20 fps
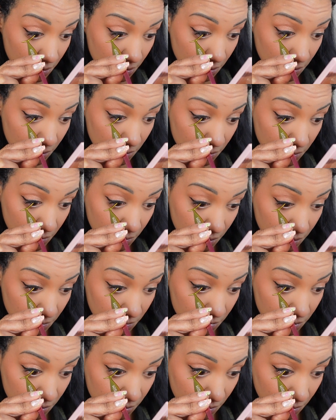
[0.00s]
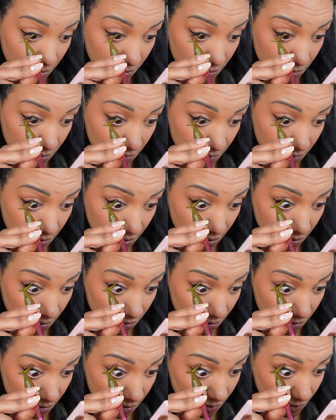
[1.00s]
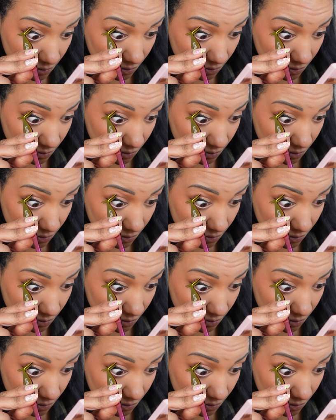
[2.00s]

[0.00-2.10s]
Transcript: So I'm just going